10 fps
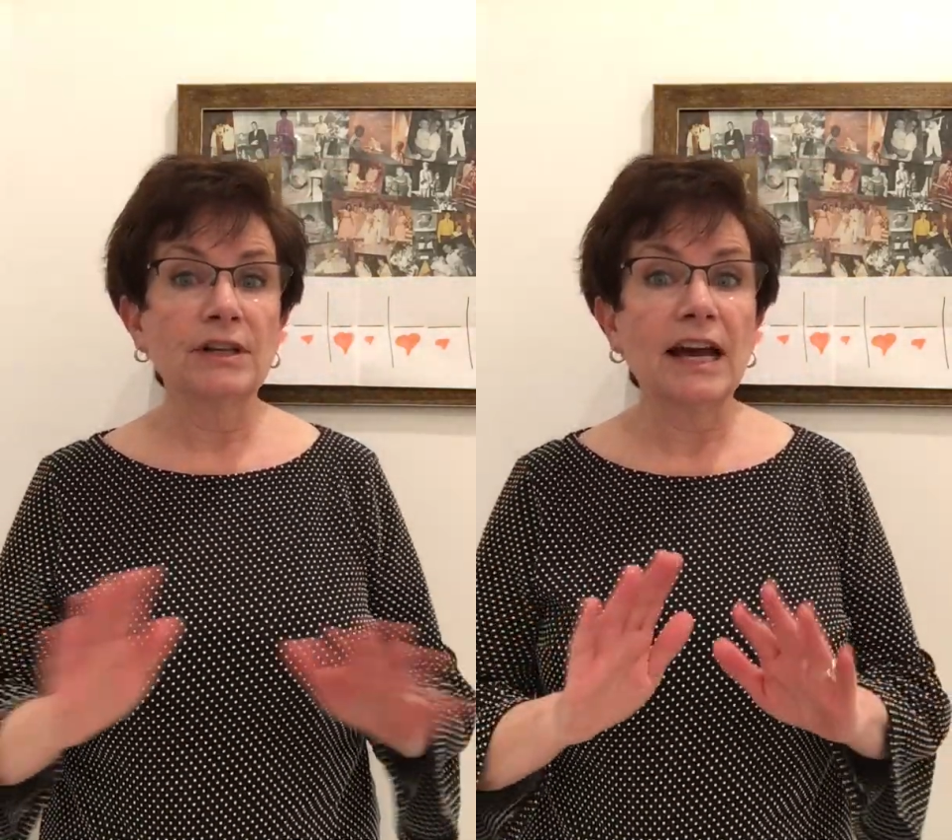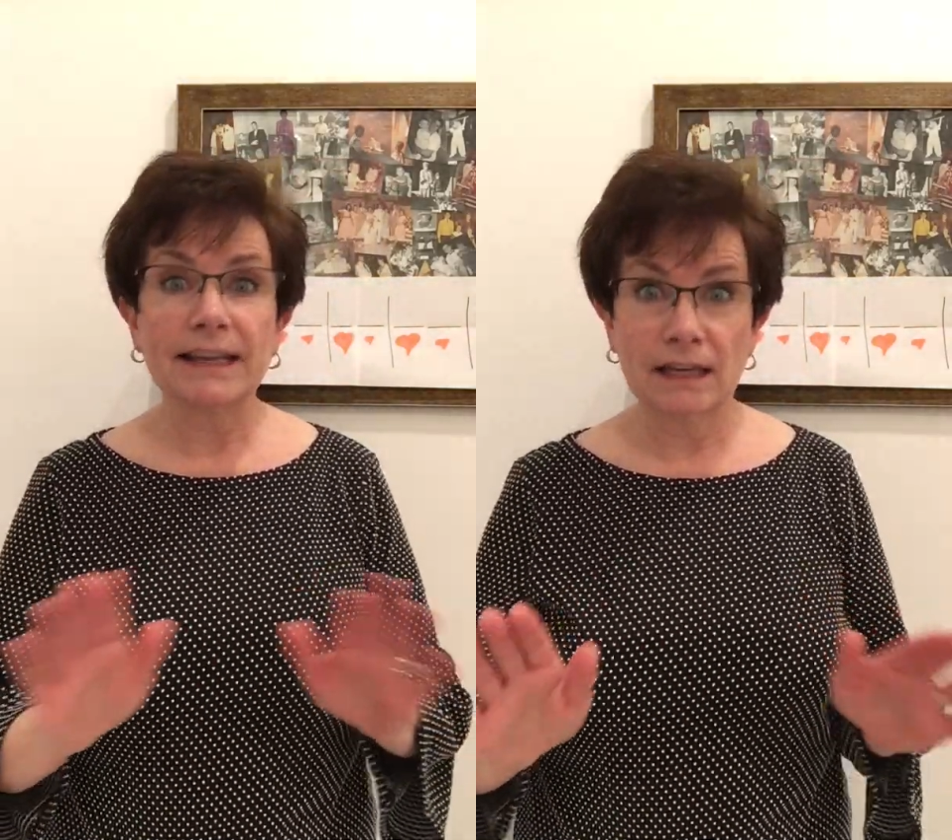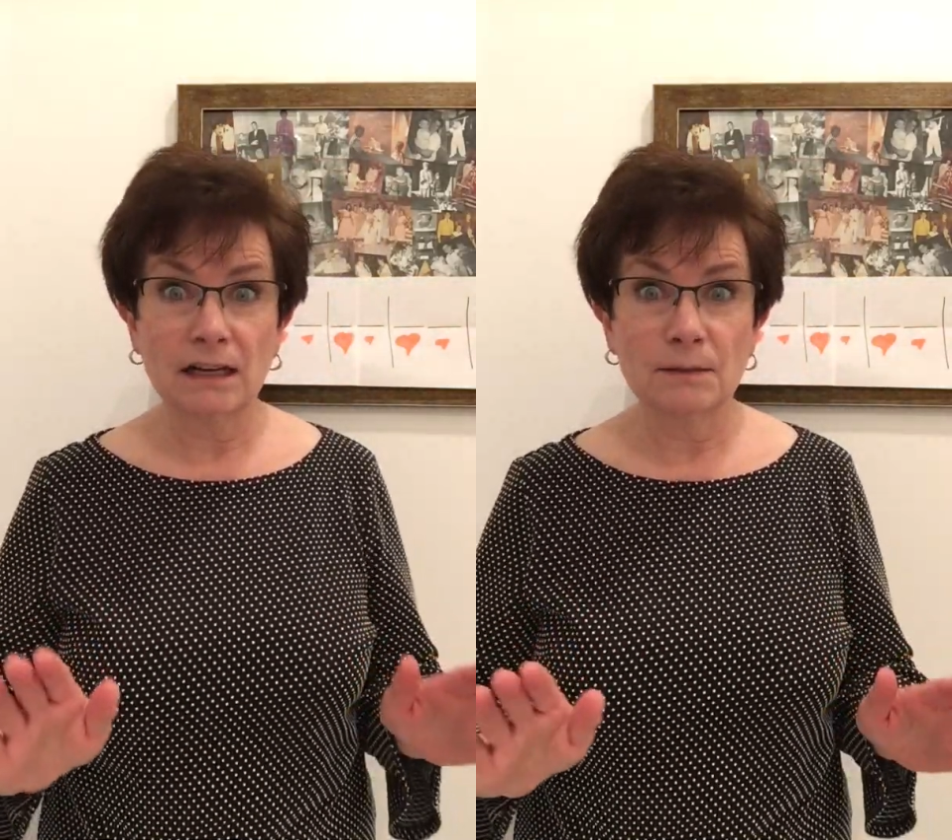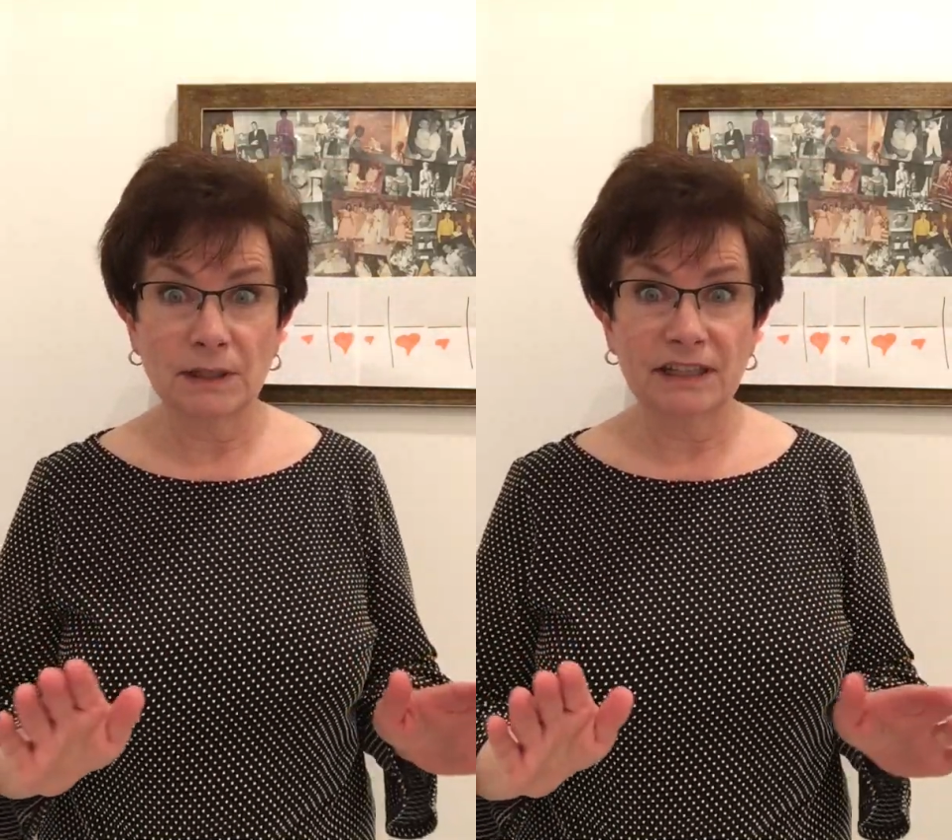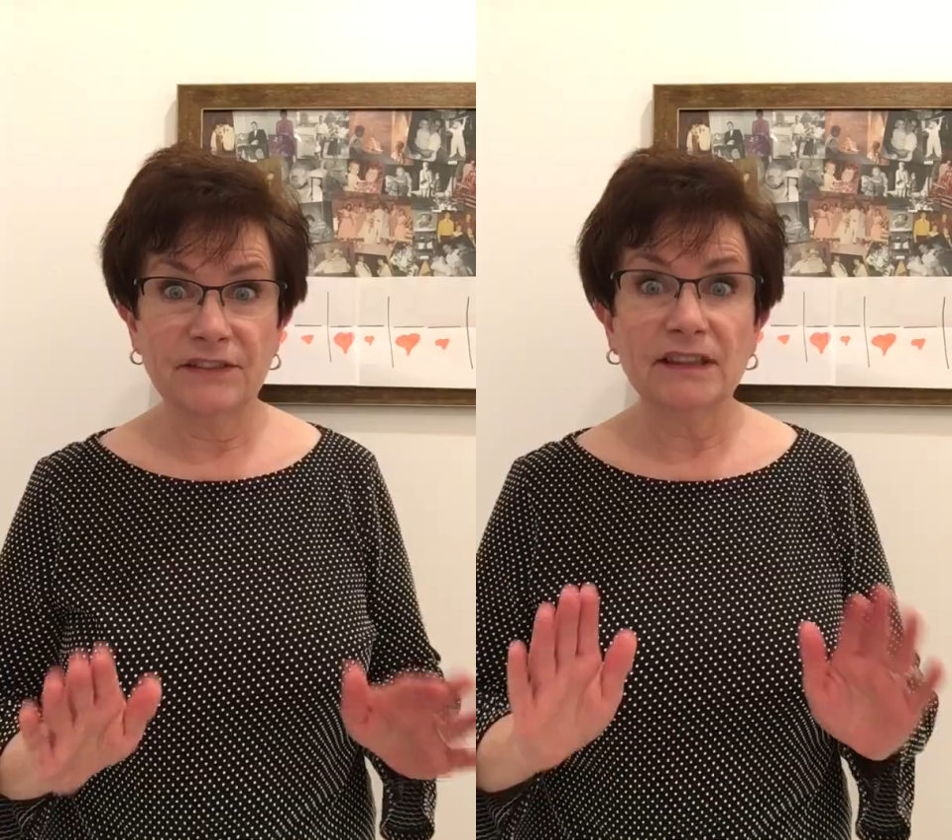I cannot
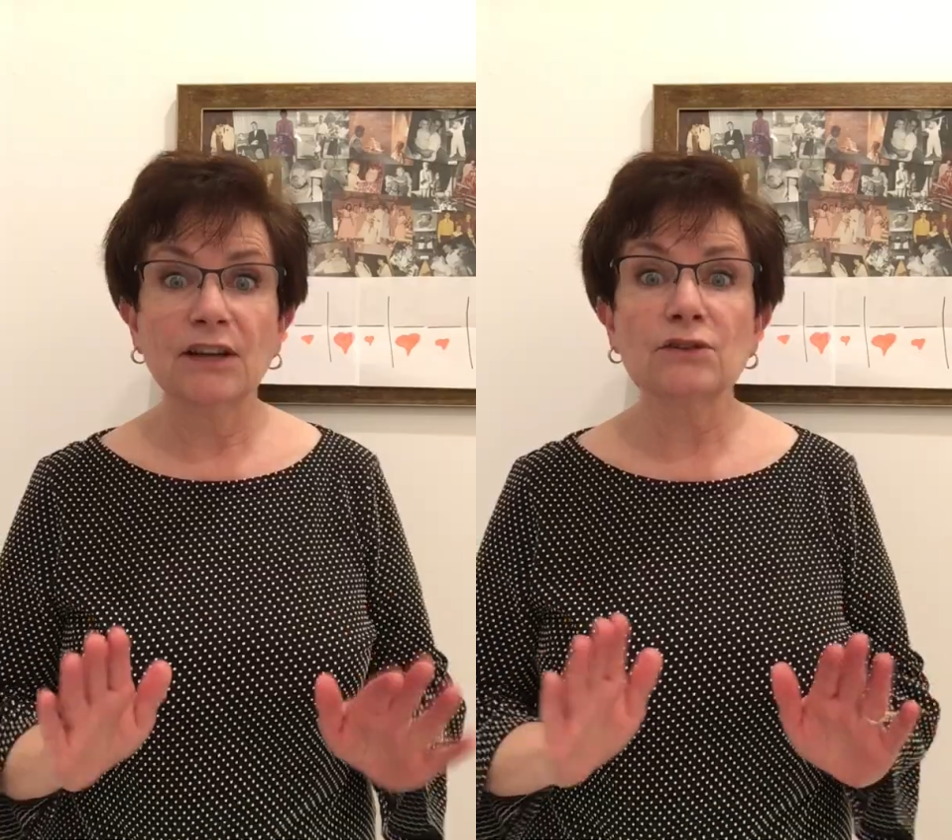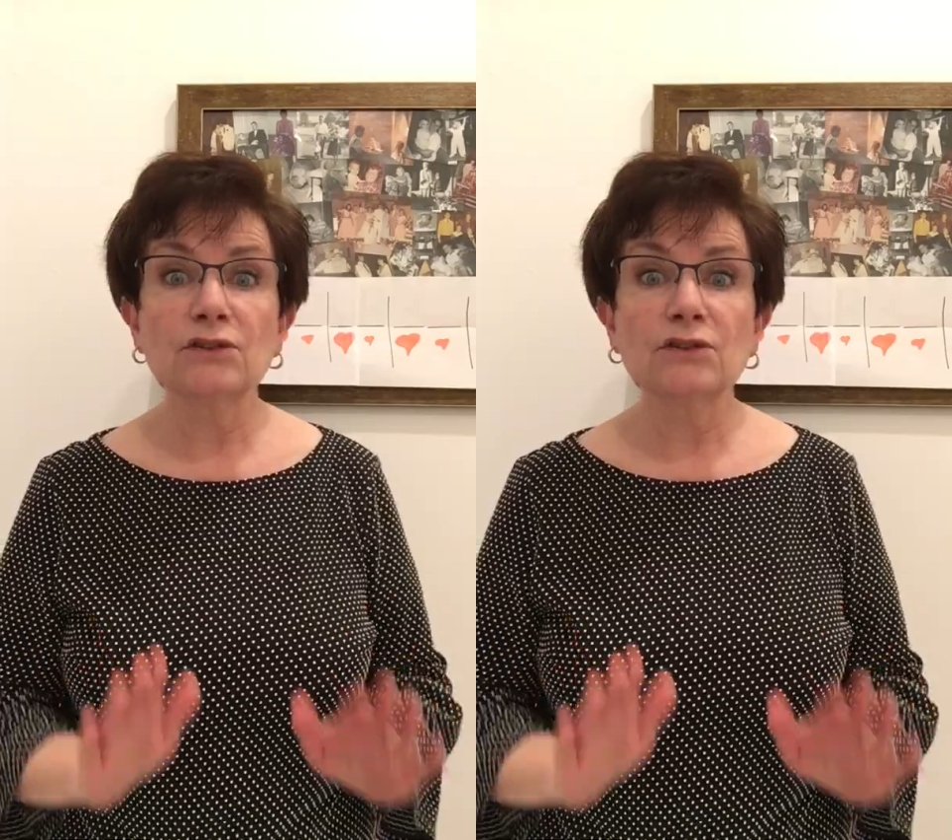believe it. They are